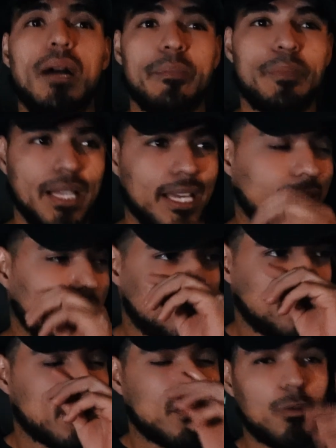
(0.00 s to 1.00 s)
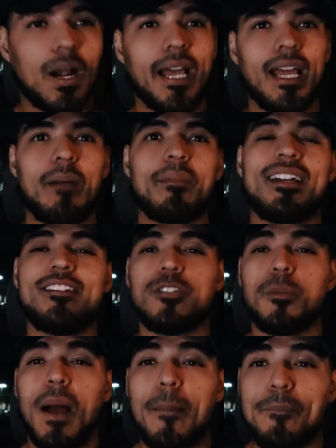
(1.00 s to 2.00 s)
my plate, right? I'm gonna do
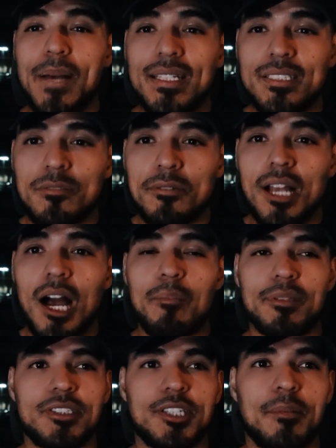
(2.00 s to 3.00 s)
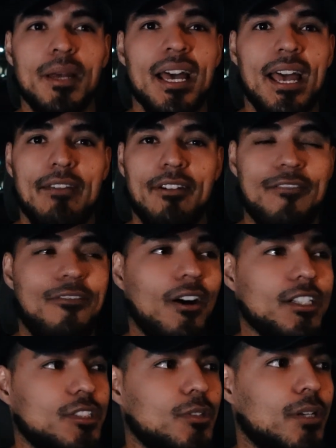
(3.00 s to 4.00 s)
my best to accomplish them. If I
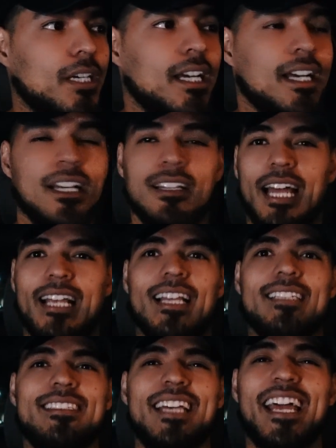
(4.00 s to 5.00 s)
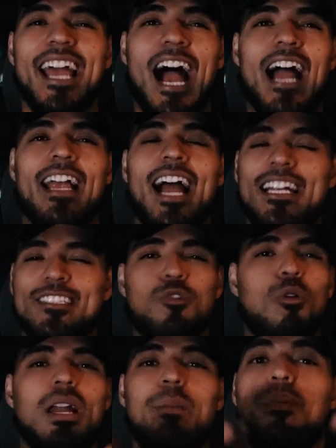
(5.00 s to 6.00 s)
fall short, like let's say I got
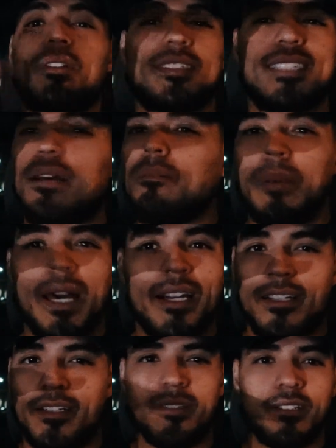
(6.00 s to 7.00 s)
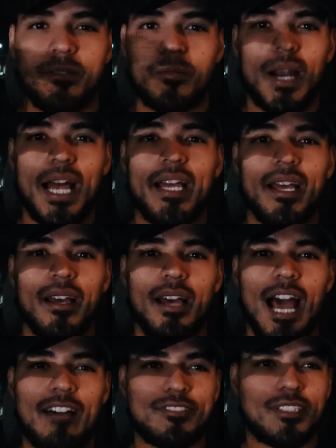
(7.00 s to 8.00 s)
20% better, right?
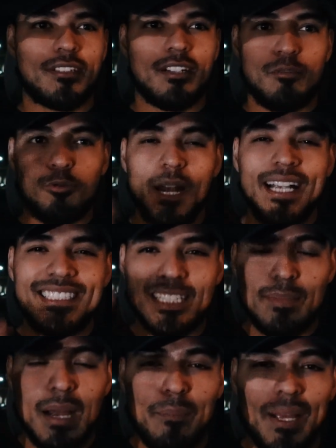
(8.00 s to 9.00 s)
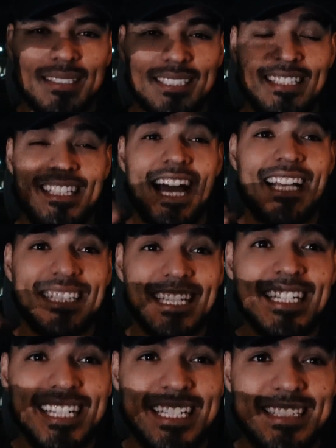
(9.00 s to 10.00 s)
After raising my baseline. The idea
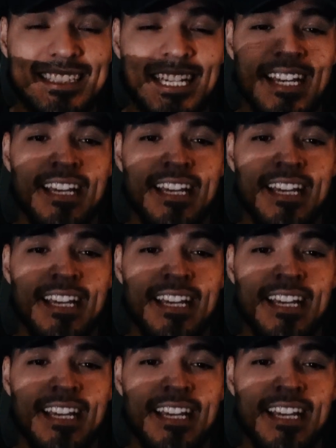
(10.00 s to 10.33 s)
is,